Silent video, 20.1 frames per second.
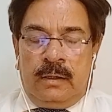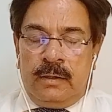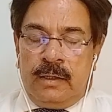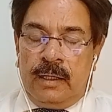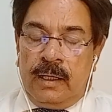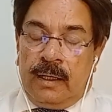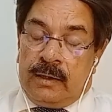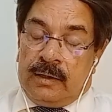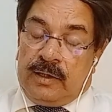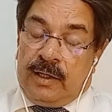
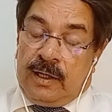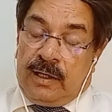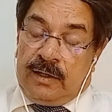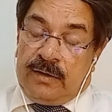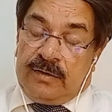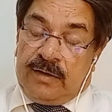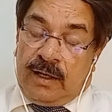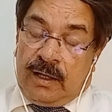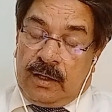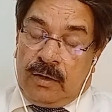Then there
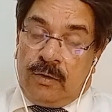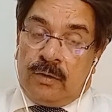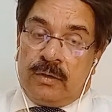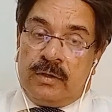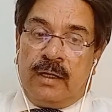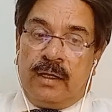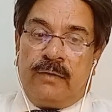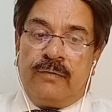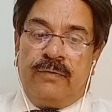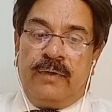is
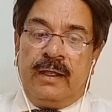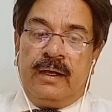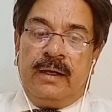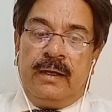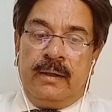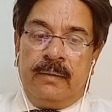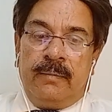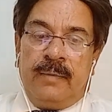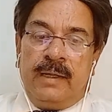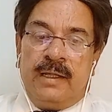another
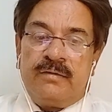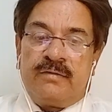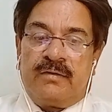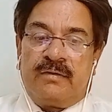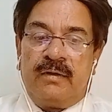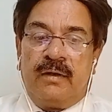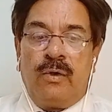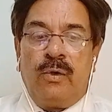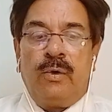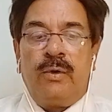very means
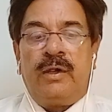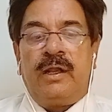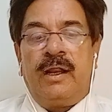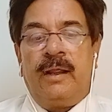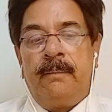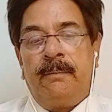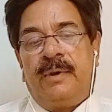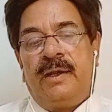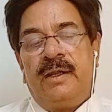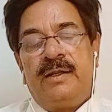low
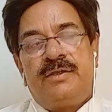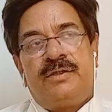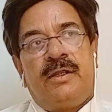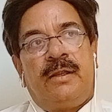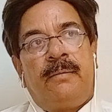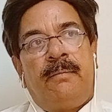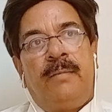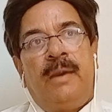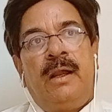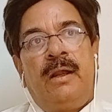
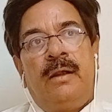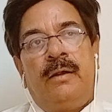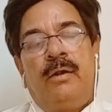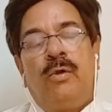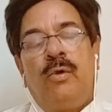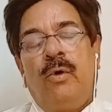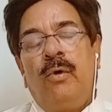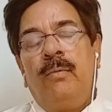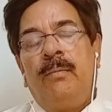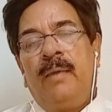temperature,
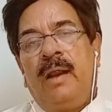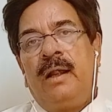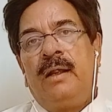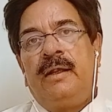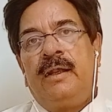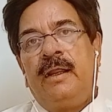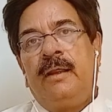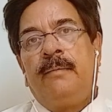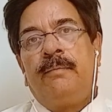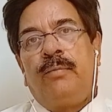low
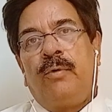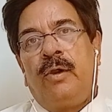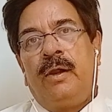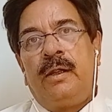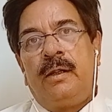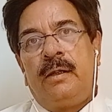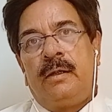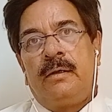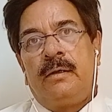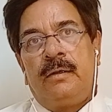melting
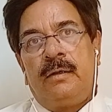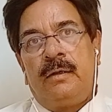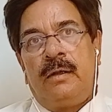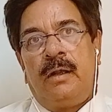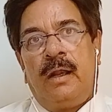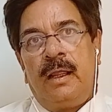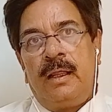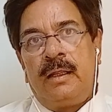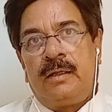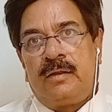point
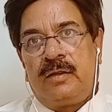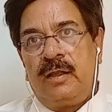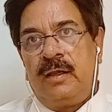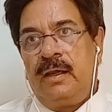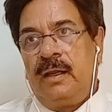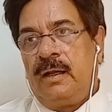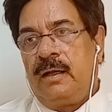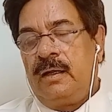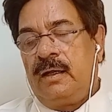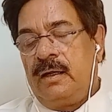like
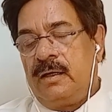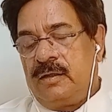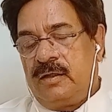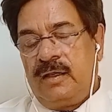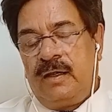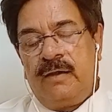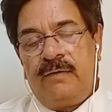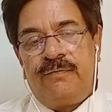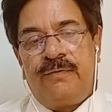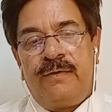300,
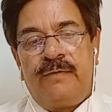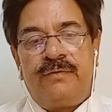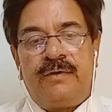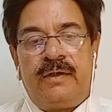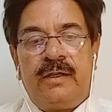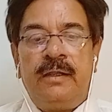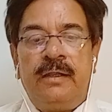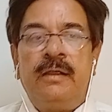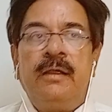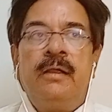
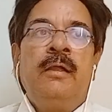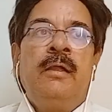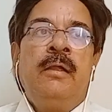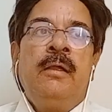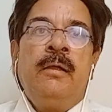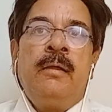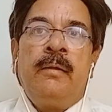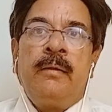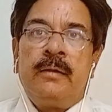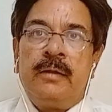350.
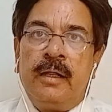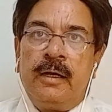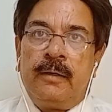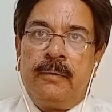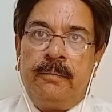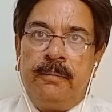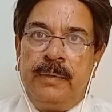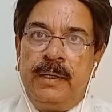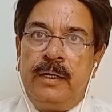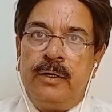
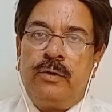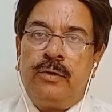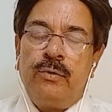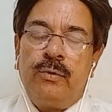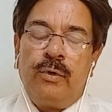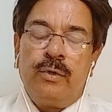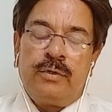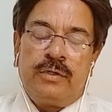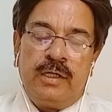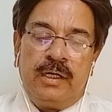That
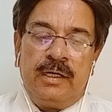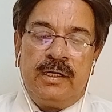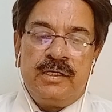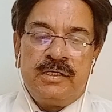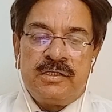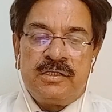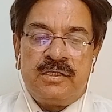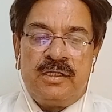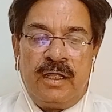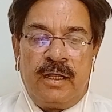B2O3
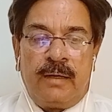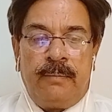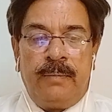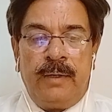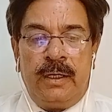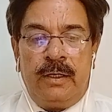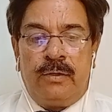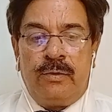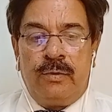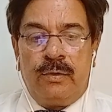is there.
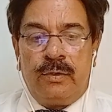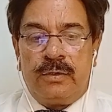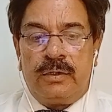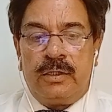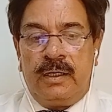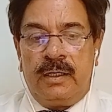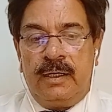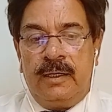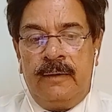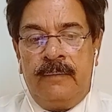
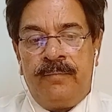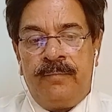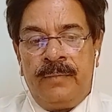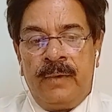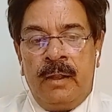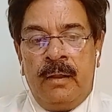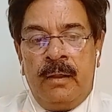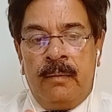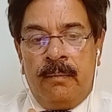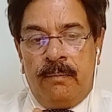B2O3
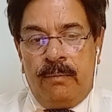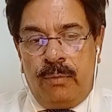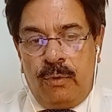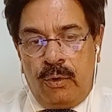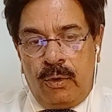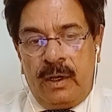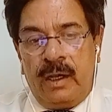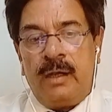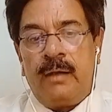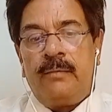
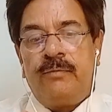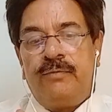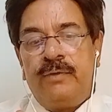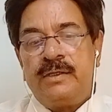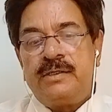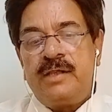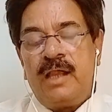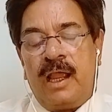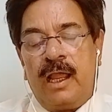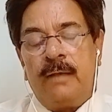borate,
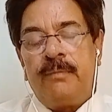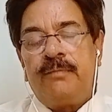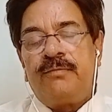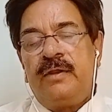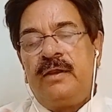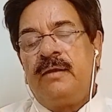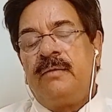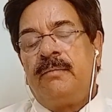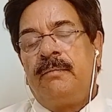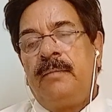which helps
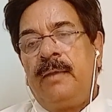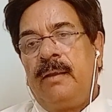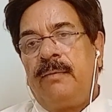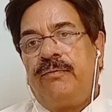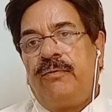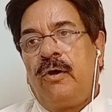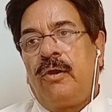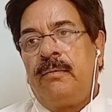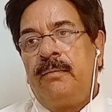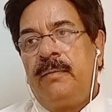in
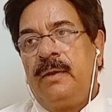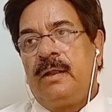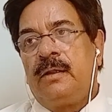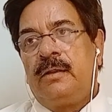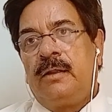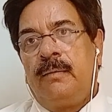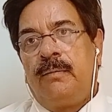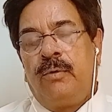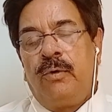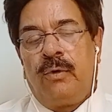forming
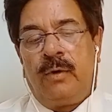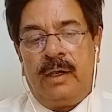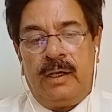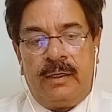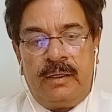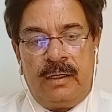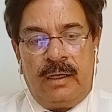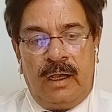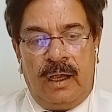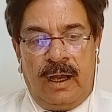the
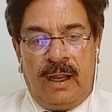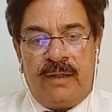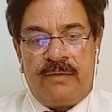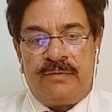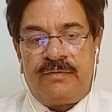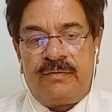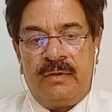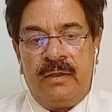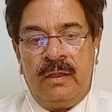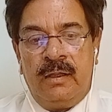borate
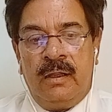glass.